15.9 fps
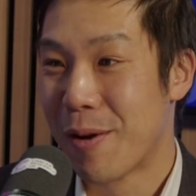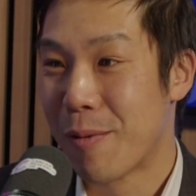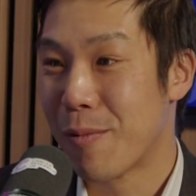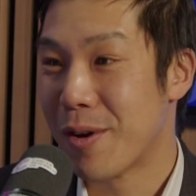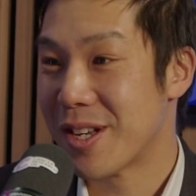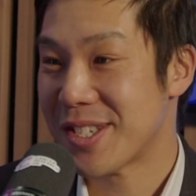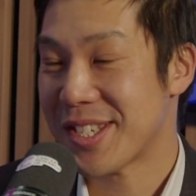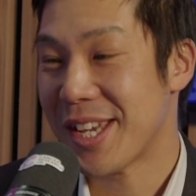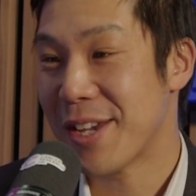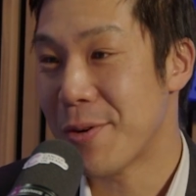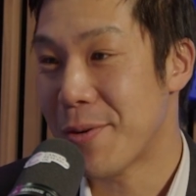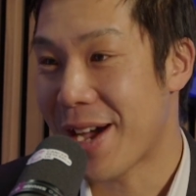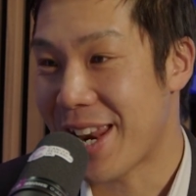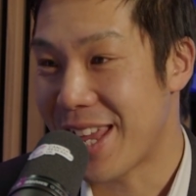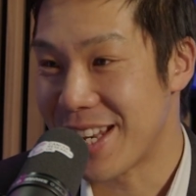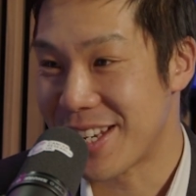We're a single
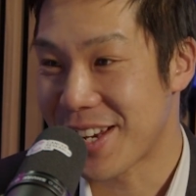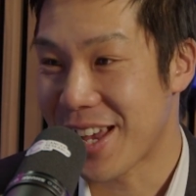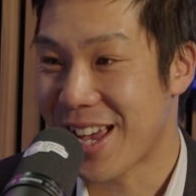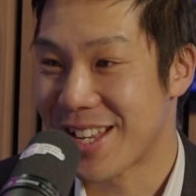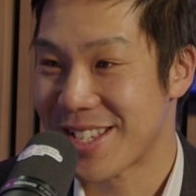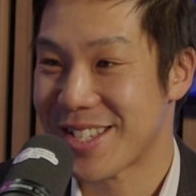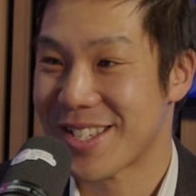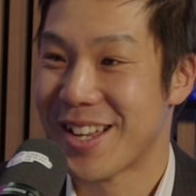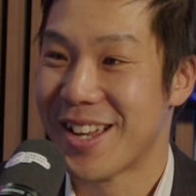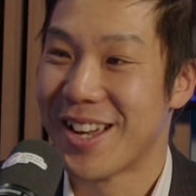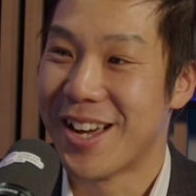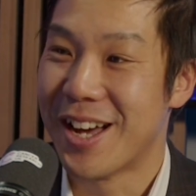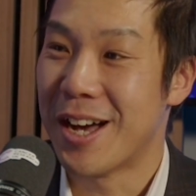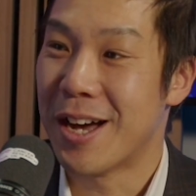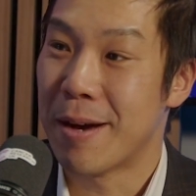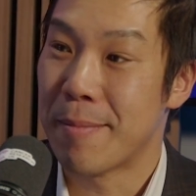NHS,
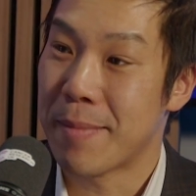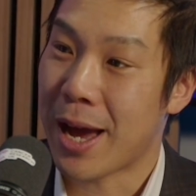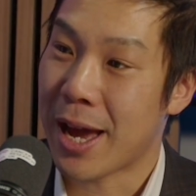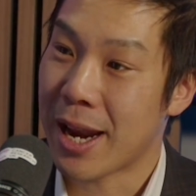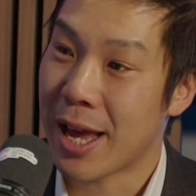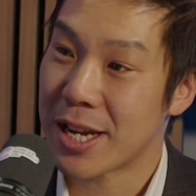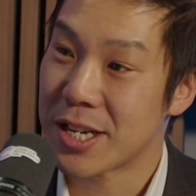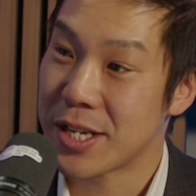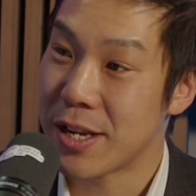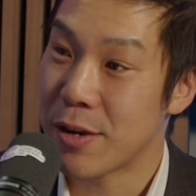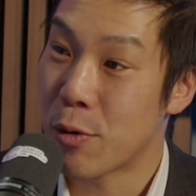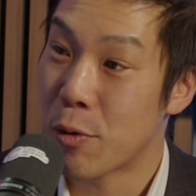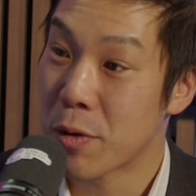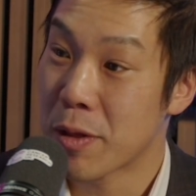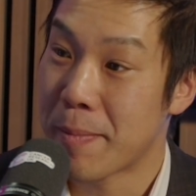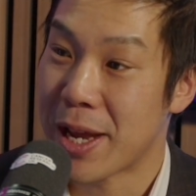and actually
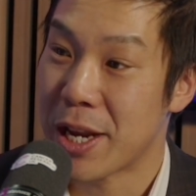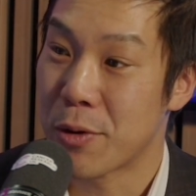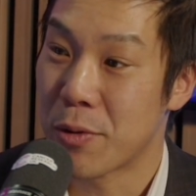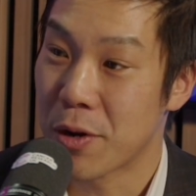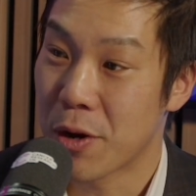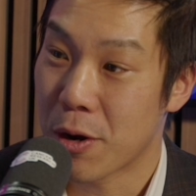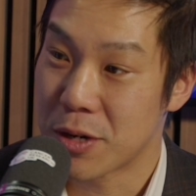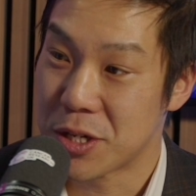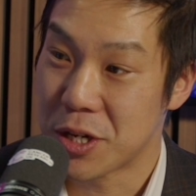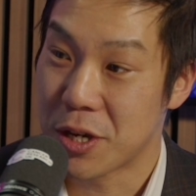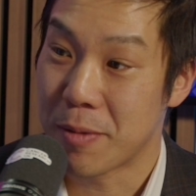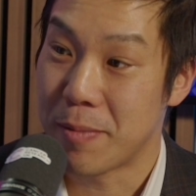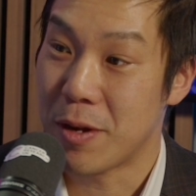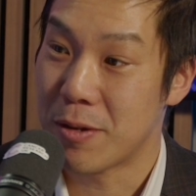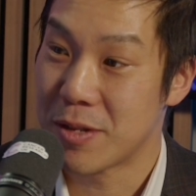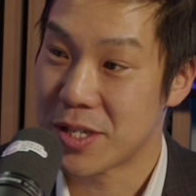all the medical oncology
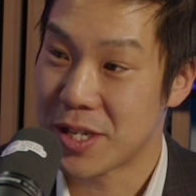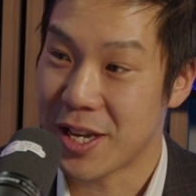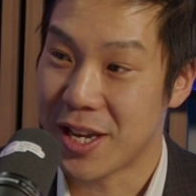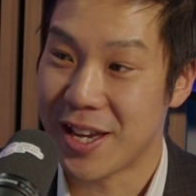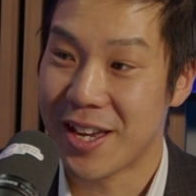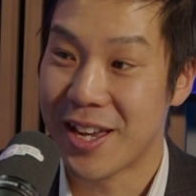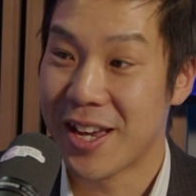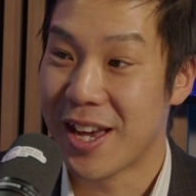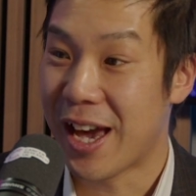community